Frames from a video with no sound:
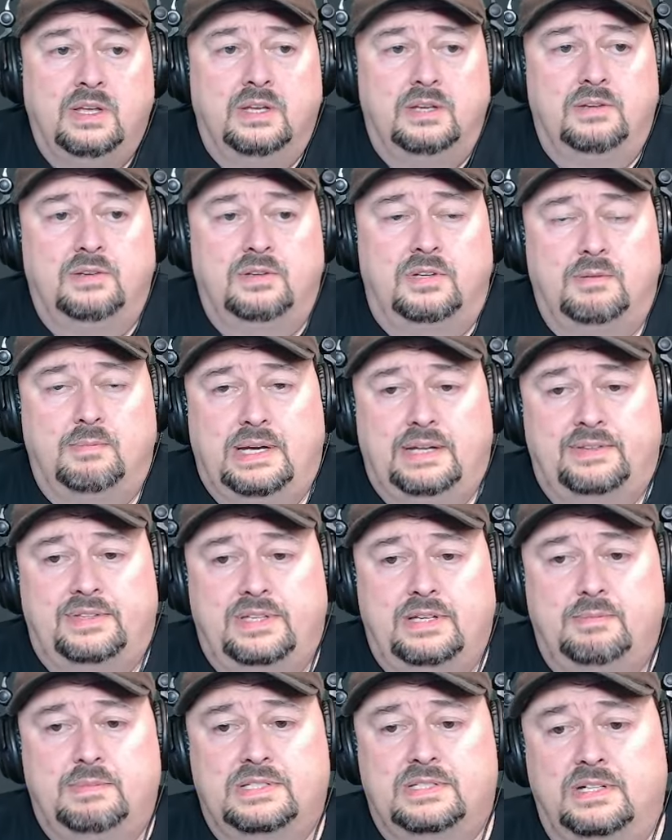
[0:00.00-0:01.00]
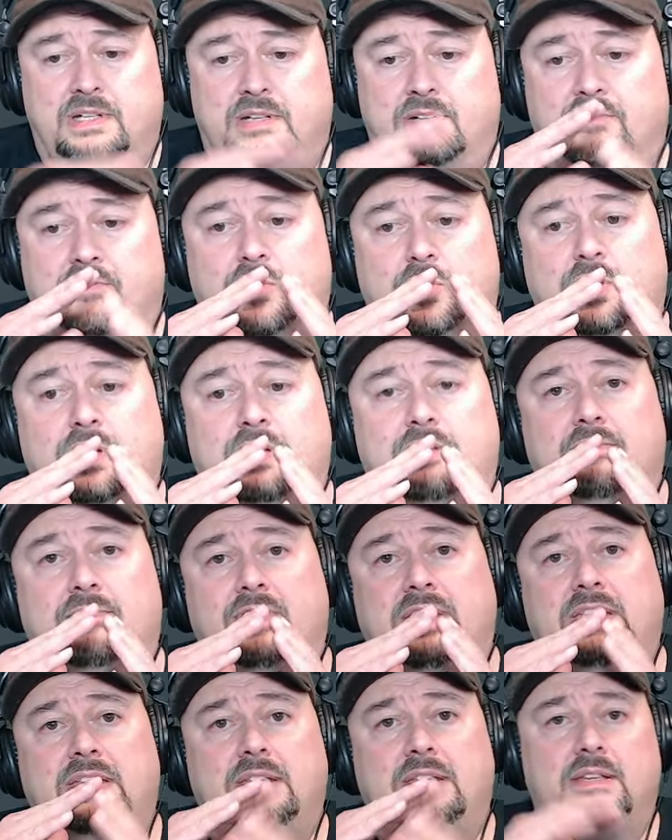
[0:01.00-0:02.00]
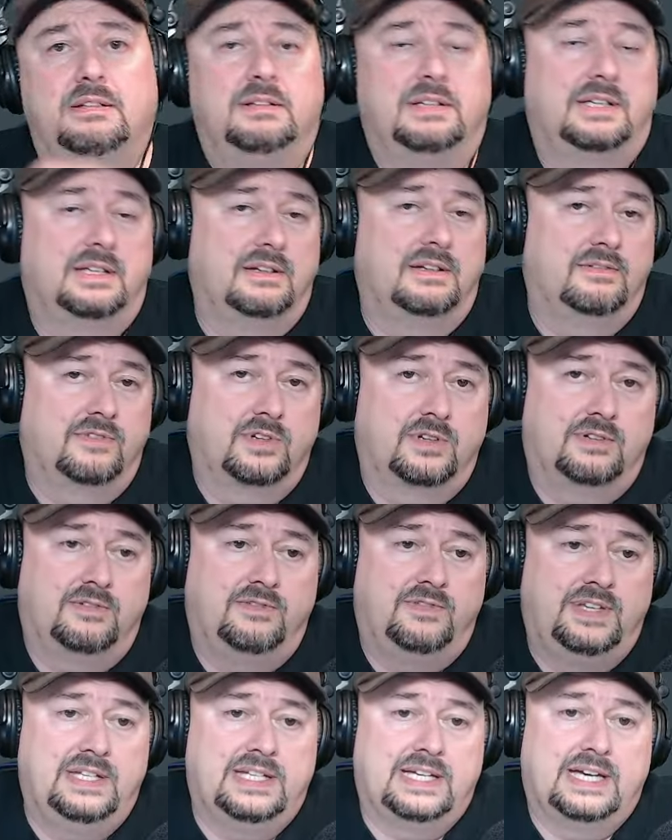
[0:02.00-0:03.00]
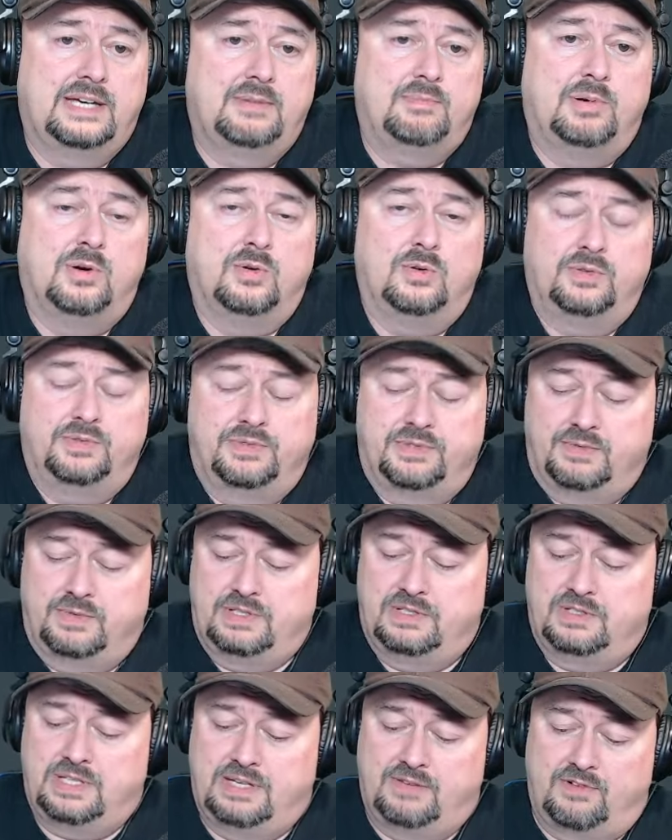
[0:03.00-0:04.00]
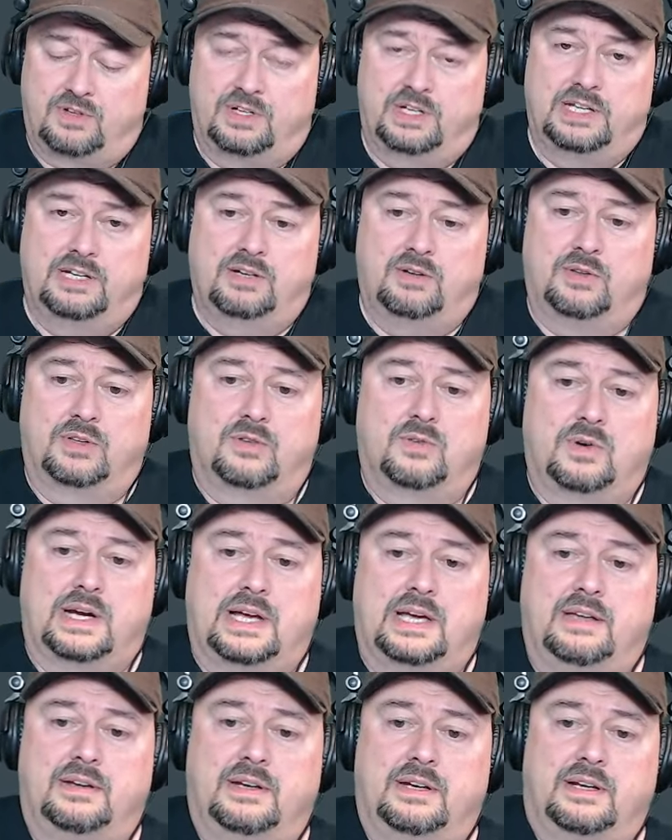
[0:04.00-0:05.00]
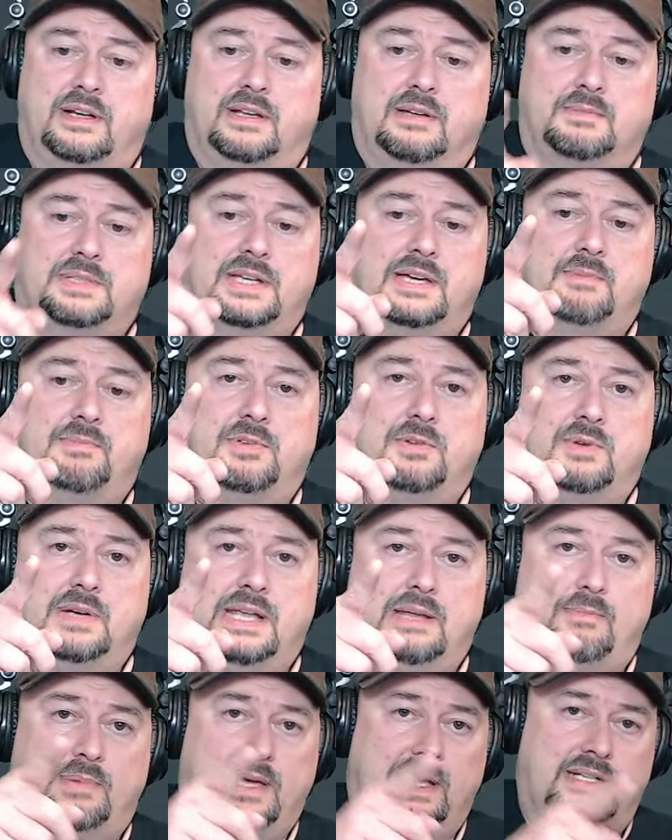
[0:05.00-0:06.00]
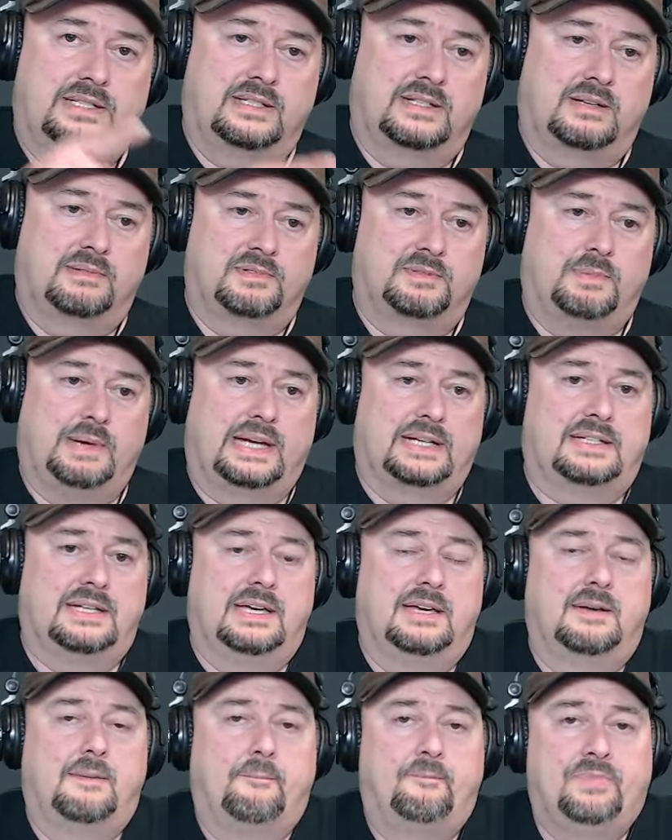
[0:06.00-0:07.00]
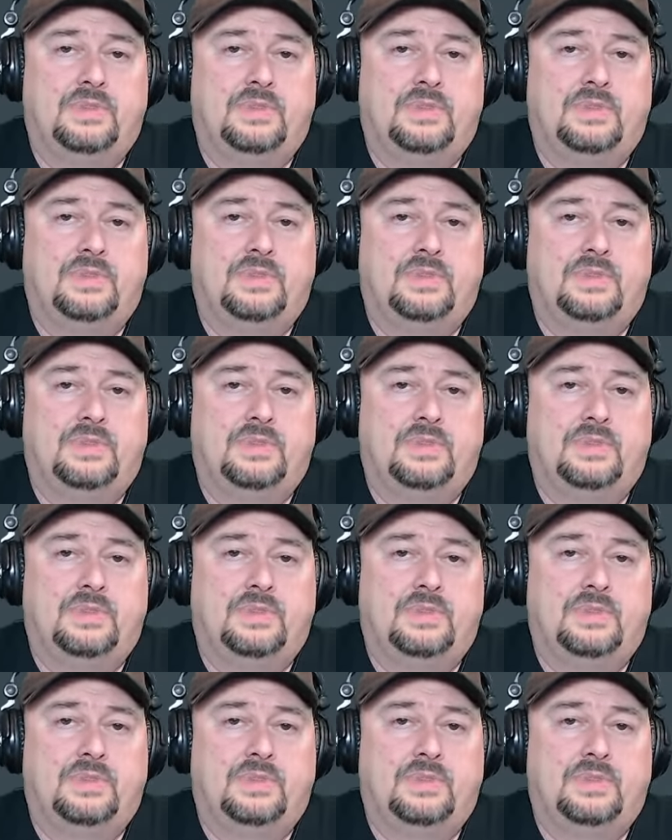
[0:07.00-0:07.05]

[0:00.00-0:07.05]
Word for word: You can mount them as an inverted V, like an inverted V dipole, when you have your Unun on the ground and it comes up to an apex and comes back down.